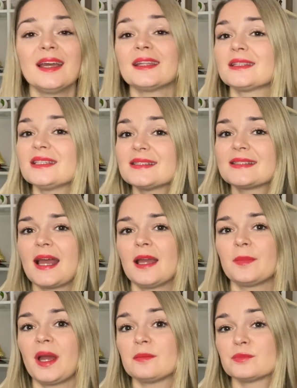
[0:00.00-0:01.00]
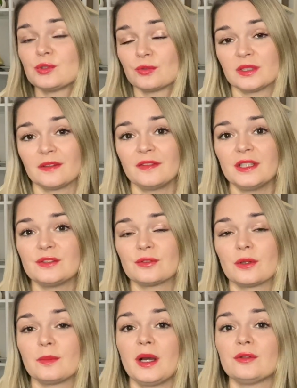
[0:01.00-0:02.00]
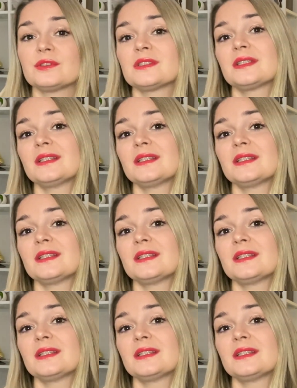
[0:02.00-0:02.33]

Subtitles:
This time I'm doing a video about